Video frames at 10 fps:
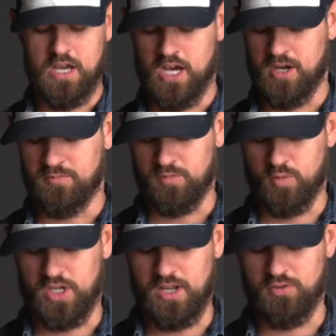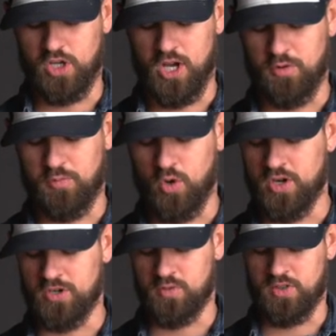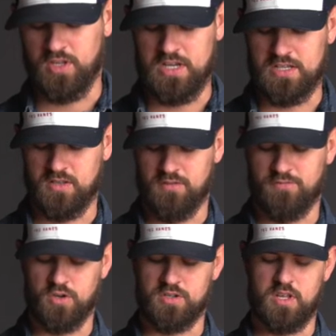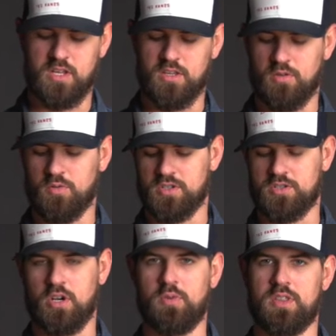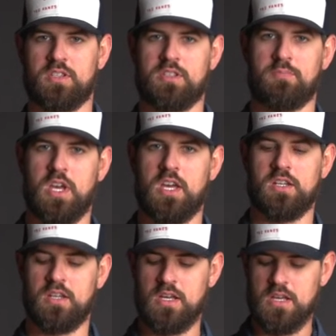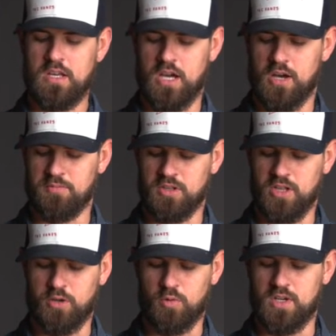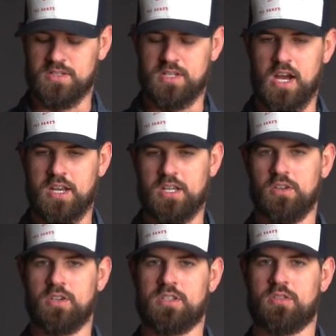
um, I want to give you a couple pointers with these. The first thing that you want to start with is the pen. Um, the liquid inside here is